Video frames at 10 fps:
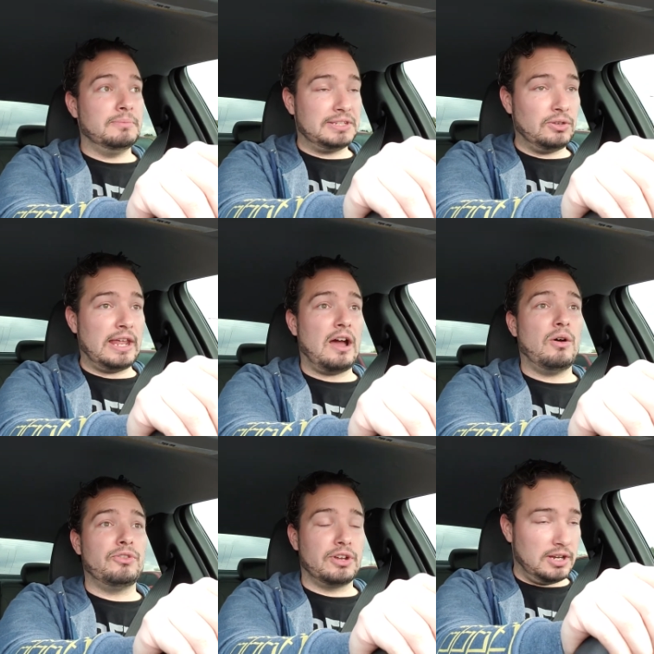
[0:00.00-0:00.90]
So
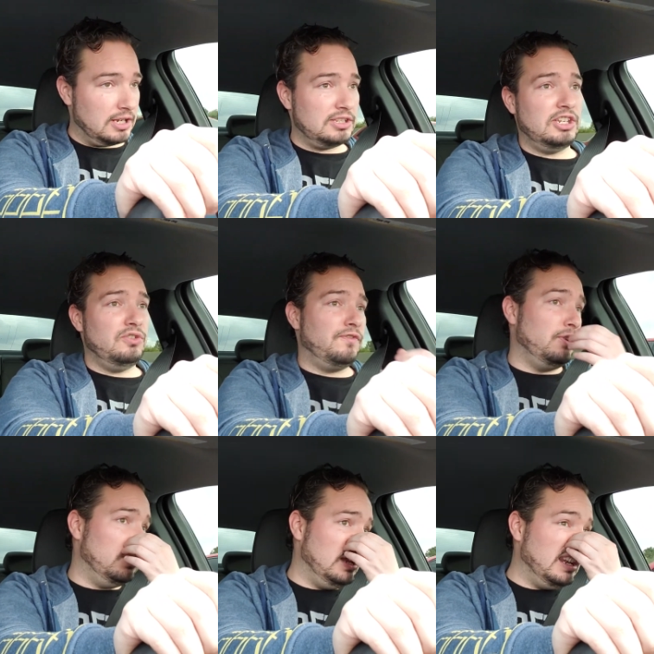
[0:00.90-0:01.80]
now they're going to continue
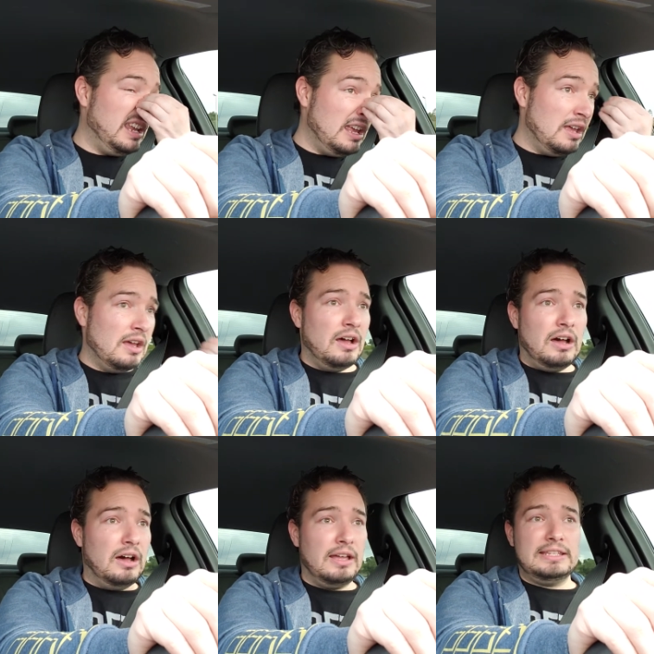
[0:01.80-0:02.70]
feuding
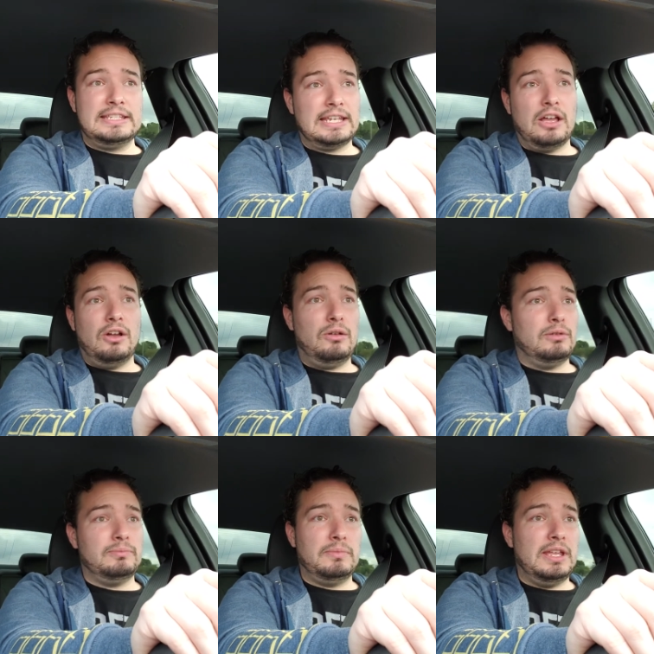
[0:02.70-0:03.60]

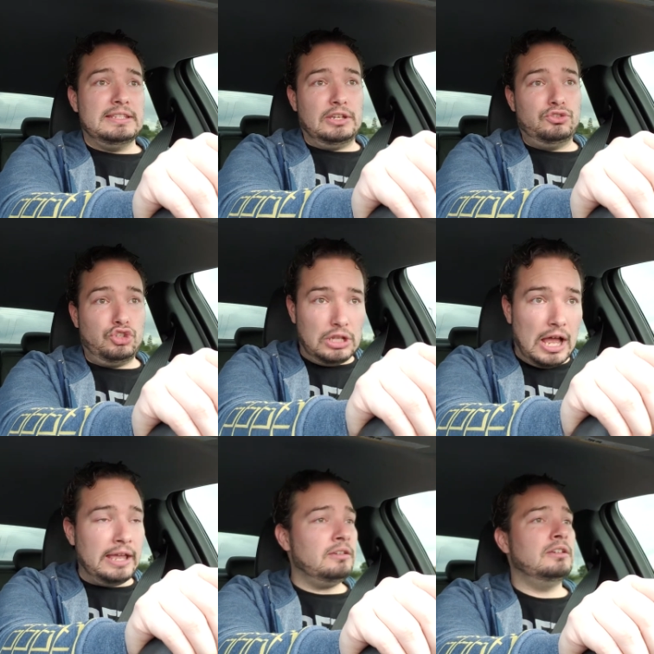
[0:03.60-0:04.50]
until
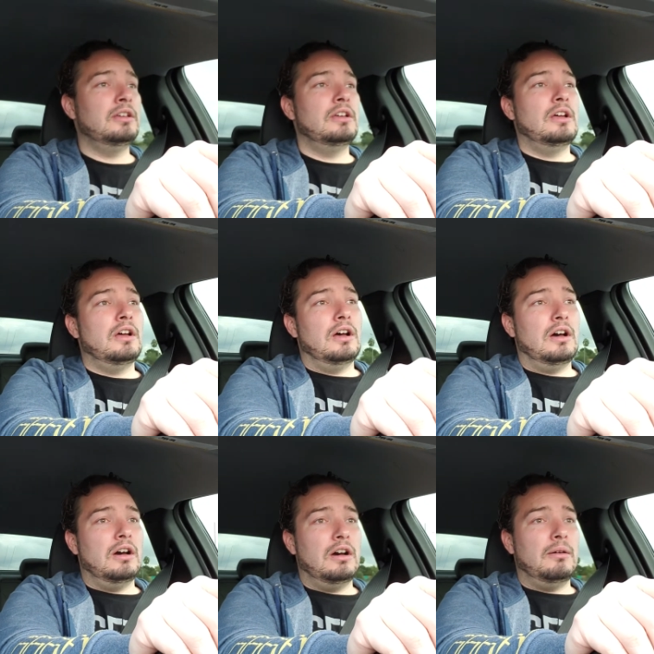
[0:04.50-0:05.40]
July,
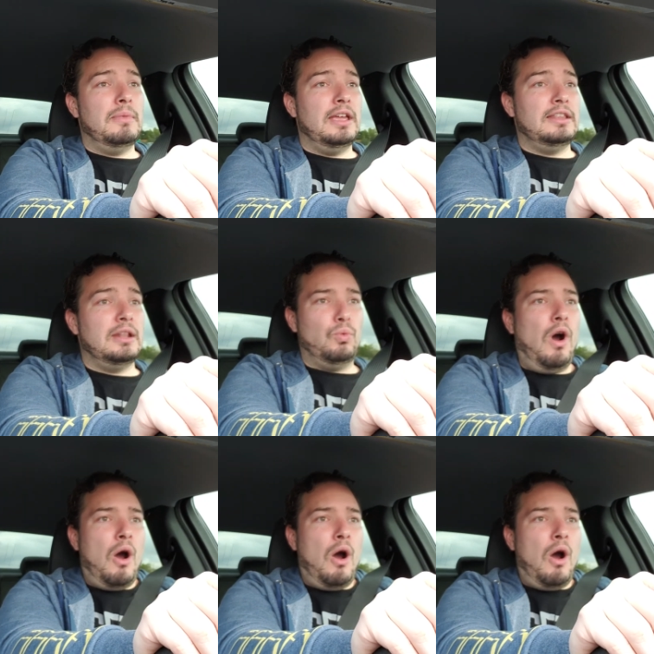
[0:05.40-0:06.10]
and then